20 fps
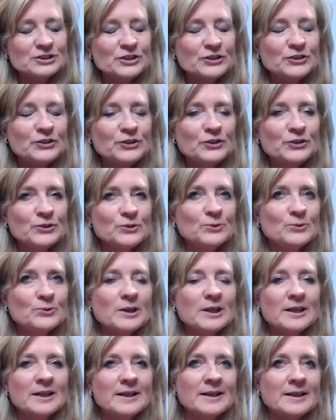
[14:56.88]
So you
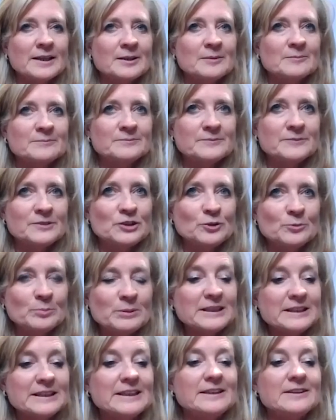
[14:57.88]

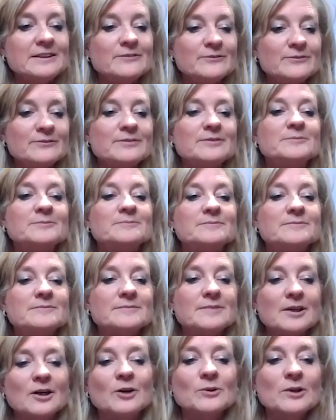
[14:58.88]
believe
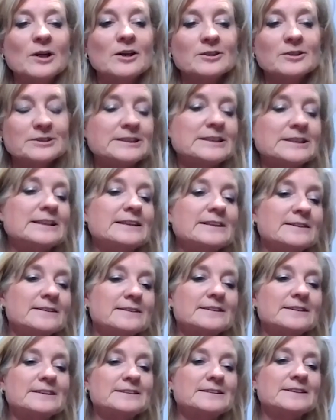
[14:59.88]
wholeheartedly
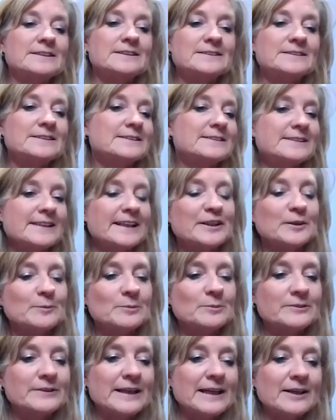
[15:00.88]
that this is
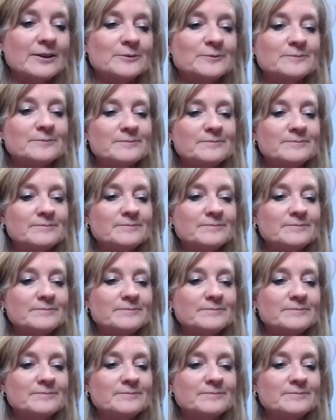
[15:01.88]
sustainable now?